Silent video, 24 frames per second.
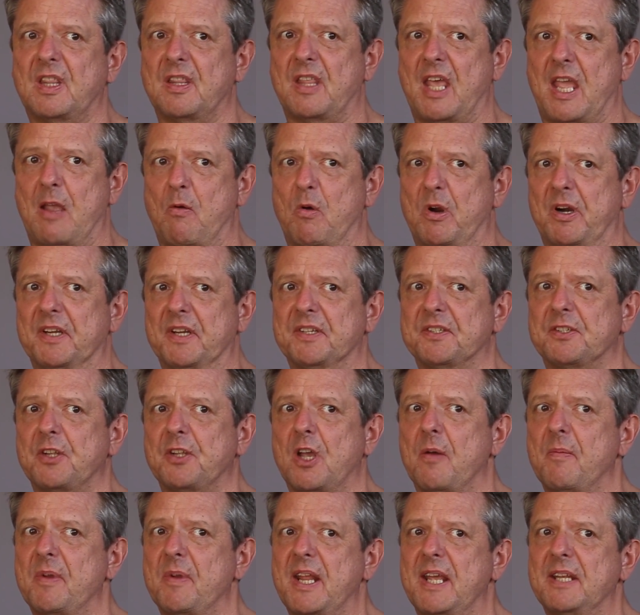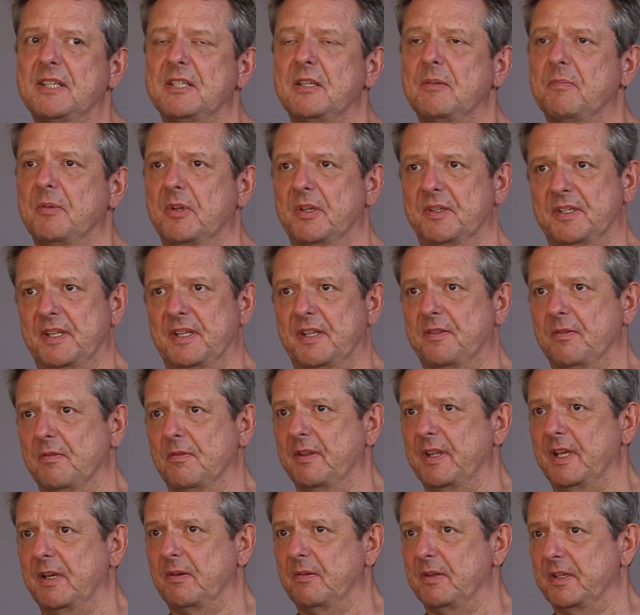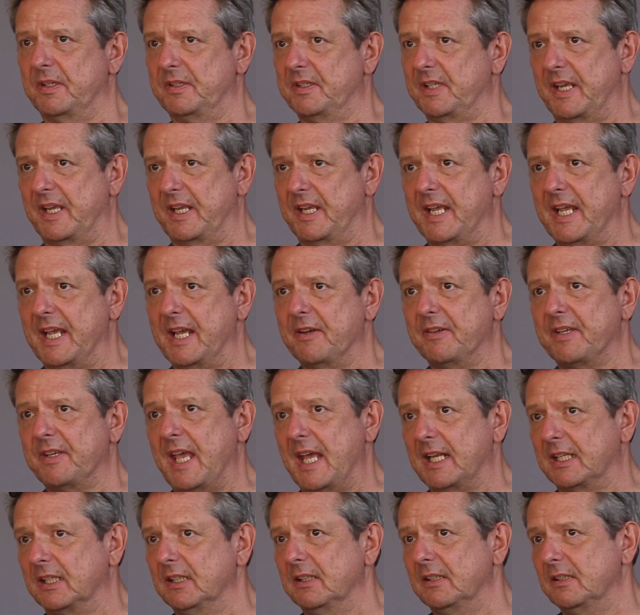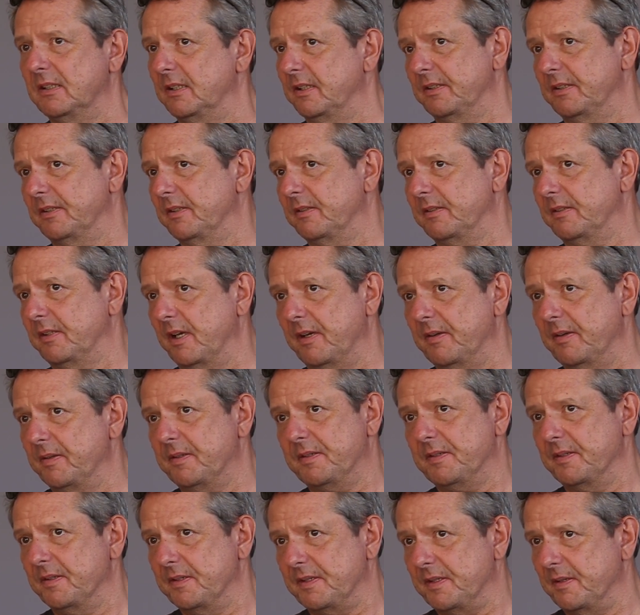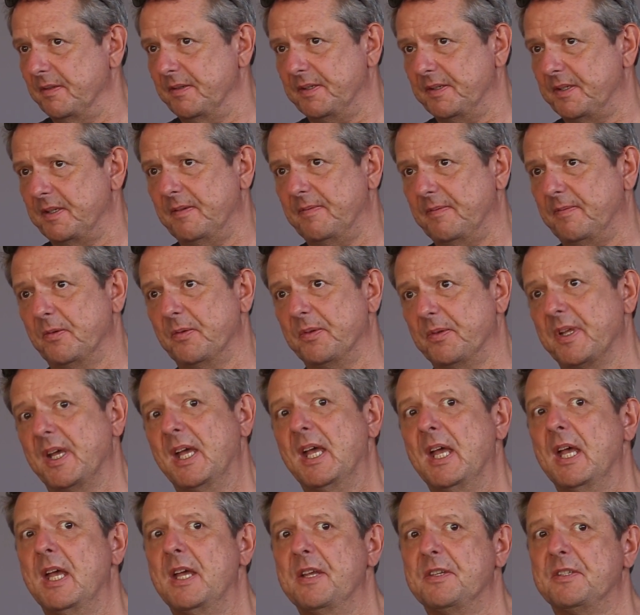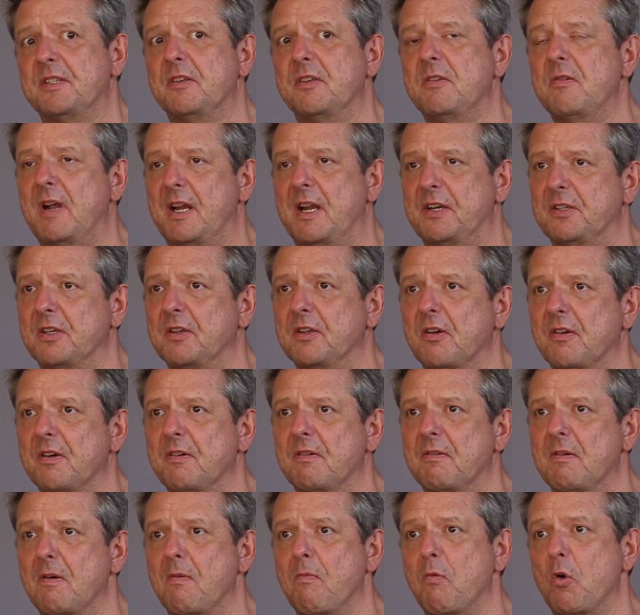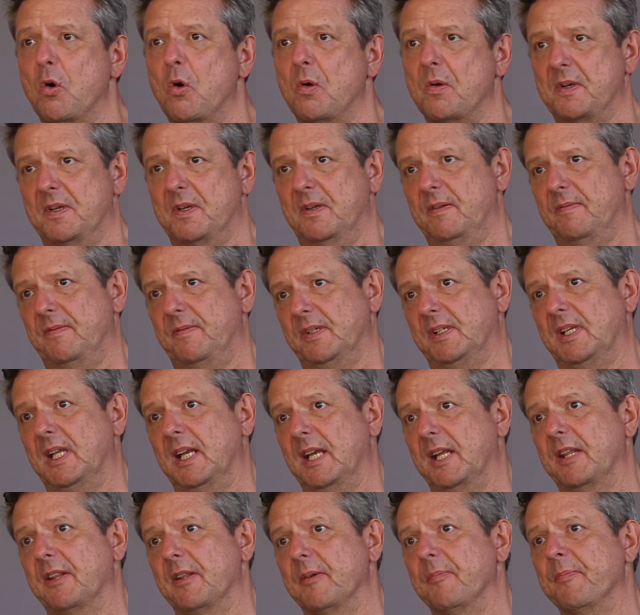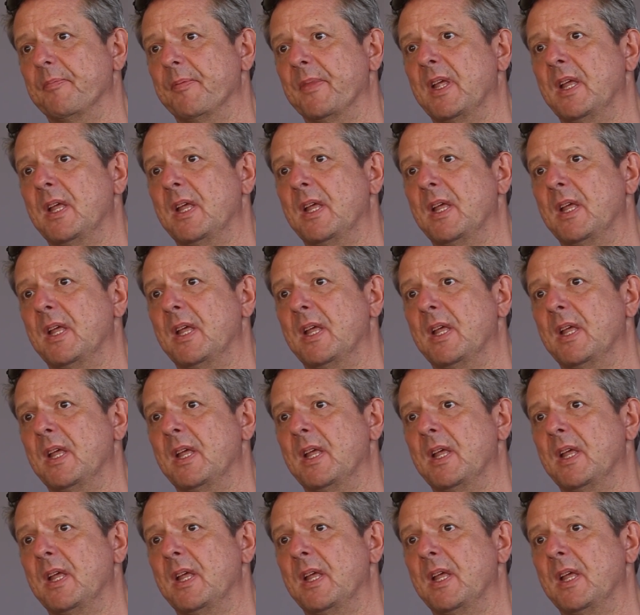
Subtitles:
They were exterminated because they thought they were taking out cattle and goats and so on and so forth. So you actually got a reward for killing them.